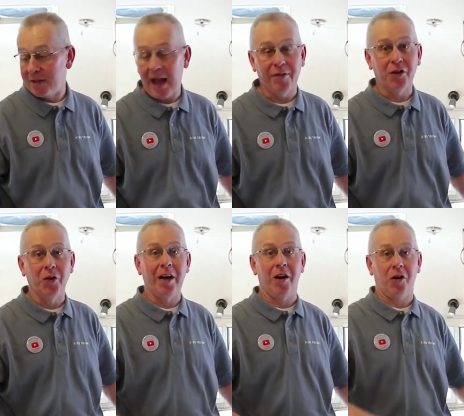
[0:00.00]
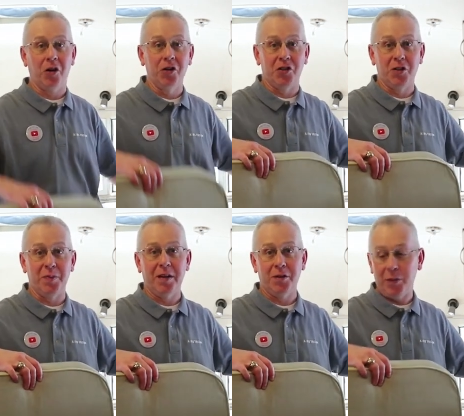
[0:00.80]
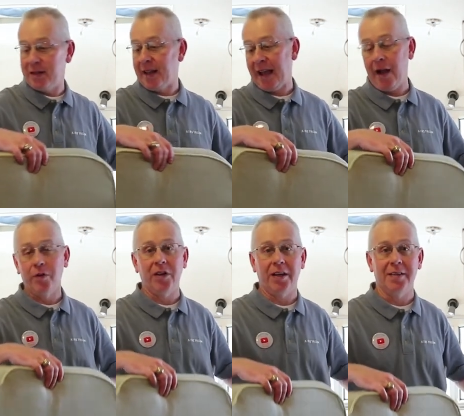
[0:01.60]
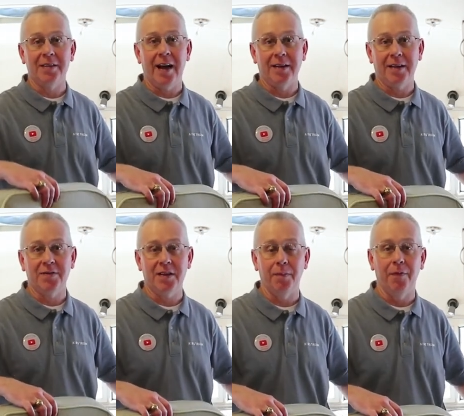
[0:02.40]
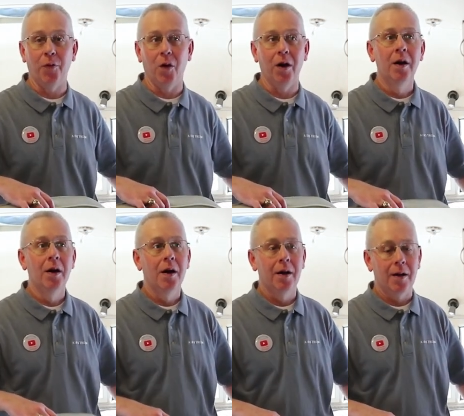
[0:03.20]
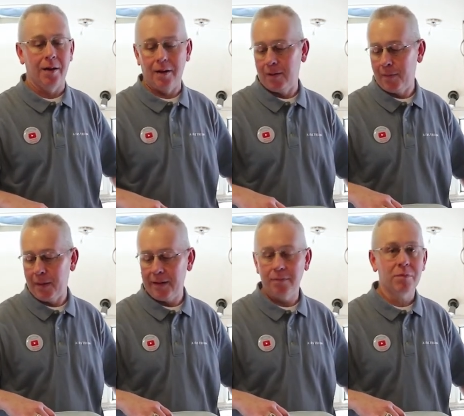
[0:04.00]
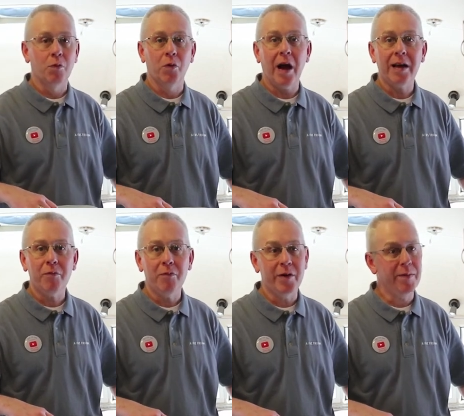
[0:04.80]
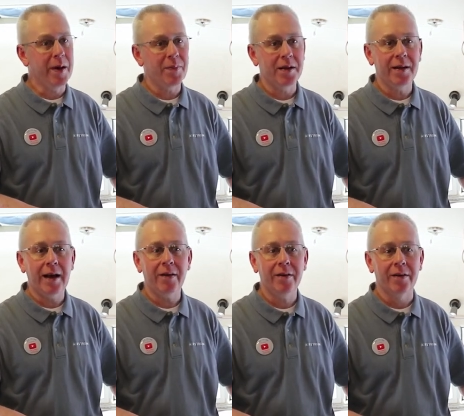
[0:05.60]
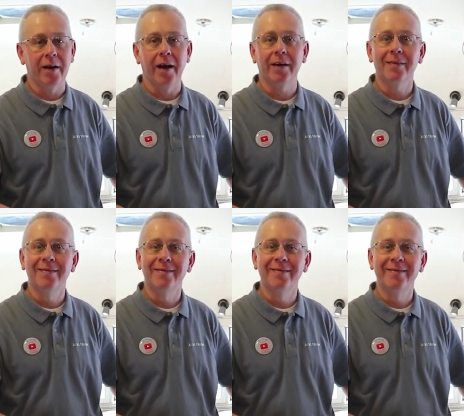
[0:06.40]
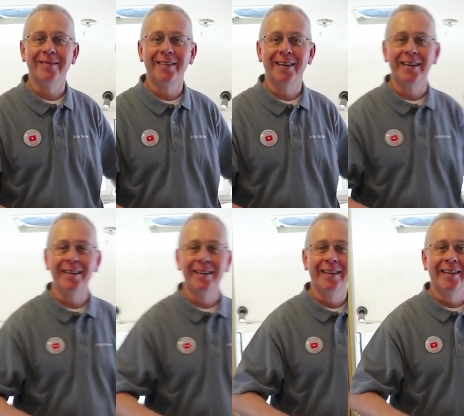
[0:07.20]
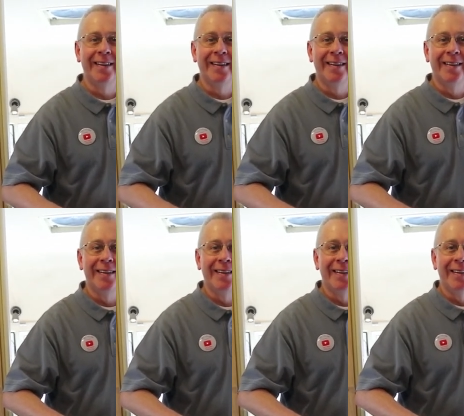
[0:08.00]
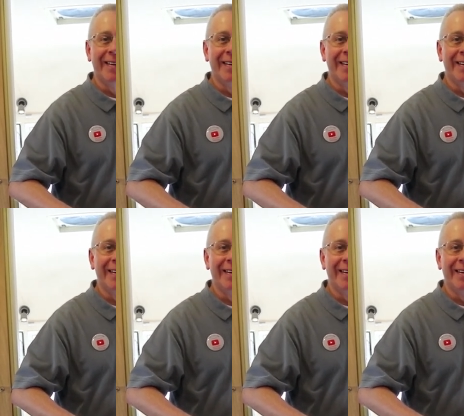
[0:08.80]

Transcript: was having to go get our cushions because we take everything inside, as I've said before. Um, and I, we might be eating out here tonight. That may be so. That would be fun, wouldn't